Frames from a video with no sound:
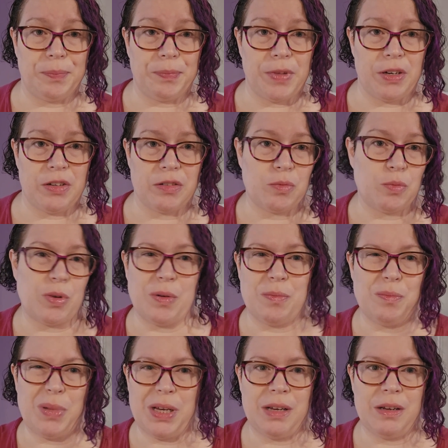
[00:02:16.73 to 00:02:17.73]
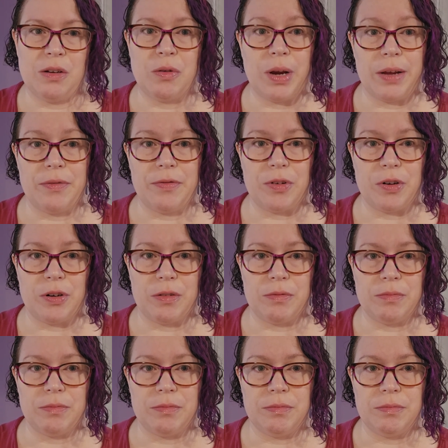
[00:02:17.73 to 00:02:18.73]
It just wouldn't be great for
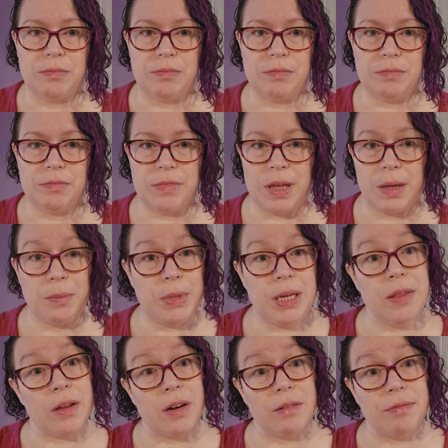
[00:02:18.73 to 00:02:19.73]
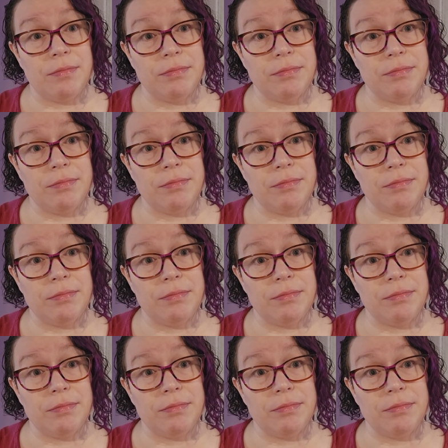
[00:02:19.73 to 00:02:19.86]
them either.